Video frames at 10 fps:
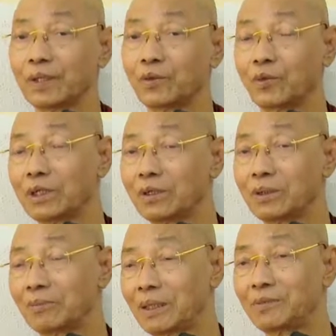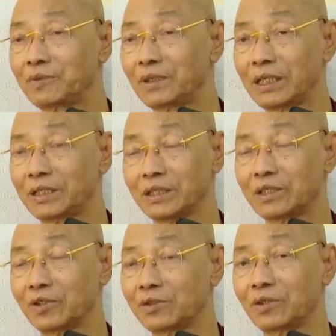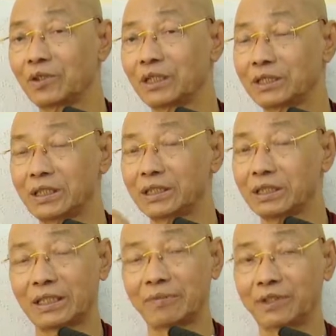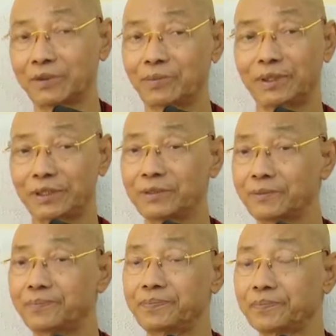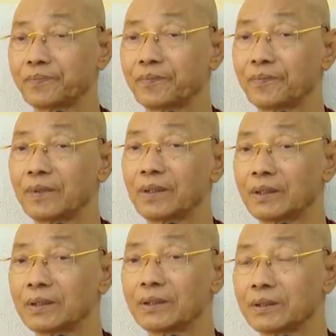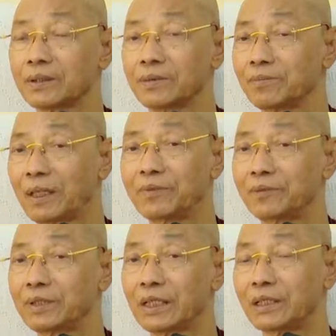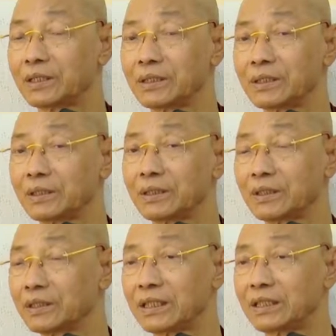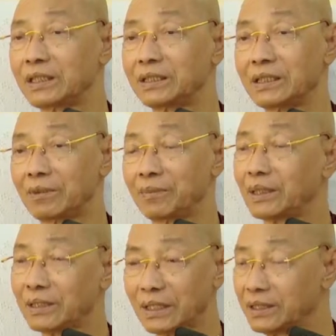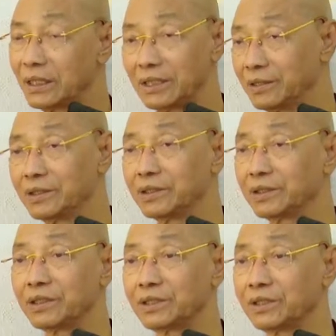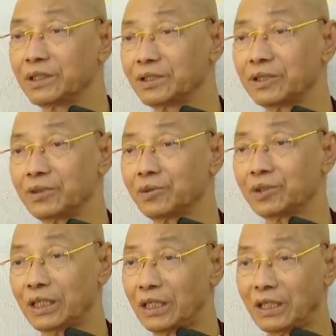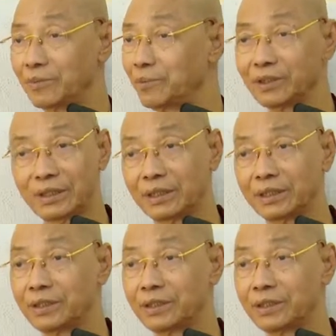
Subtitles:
Without a mindfulness, no knowledge is coming to be. So mindfulness, sati, sampajanya, these two are important.